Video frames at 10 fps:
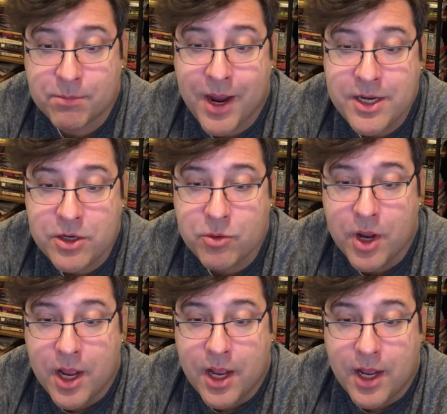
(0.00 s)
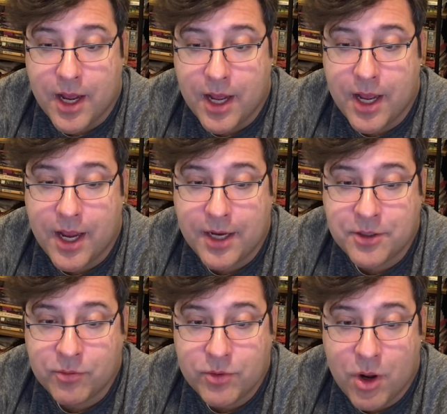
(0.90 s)
Mind you, I
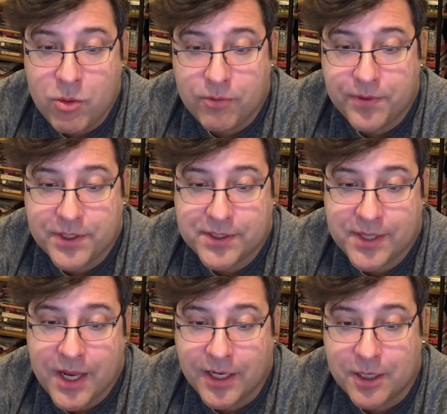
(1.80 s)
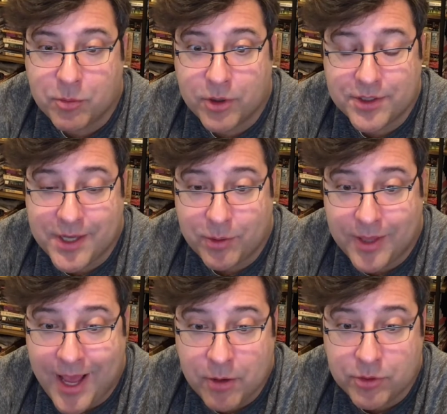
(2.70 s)
don't know if he said any words out
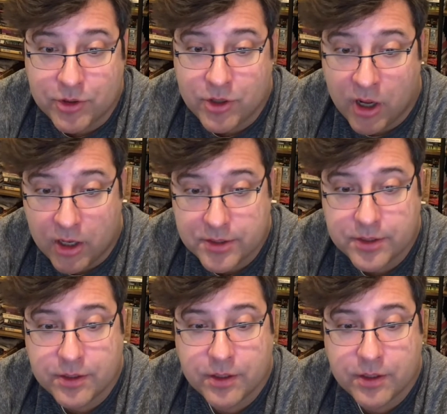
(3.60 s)
loud or not.